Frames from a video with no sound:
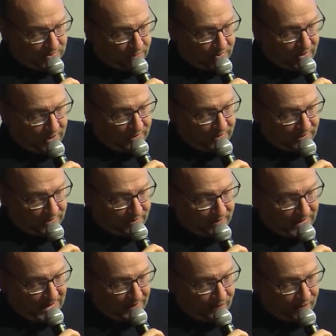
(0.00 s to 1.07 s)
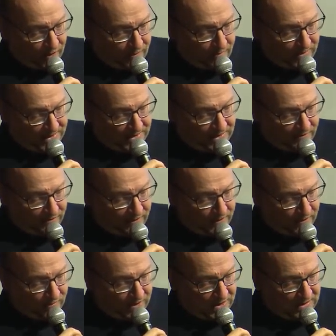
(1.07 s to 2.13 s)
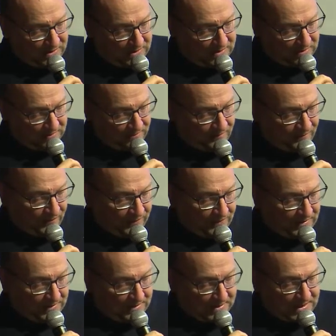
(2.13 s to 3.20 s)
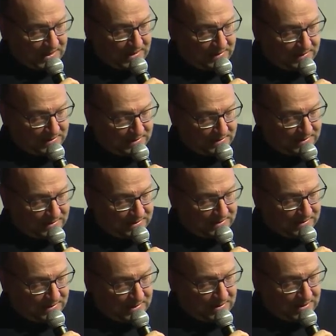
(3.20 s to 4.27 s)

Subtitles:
brought on the platform by different winds, scientists and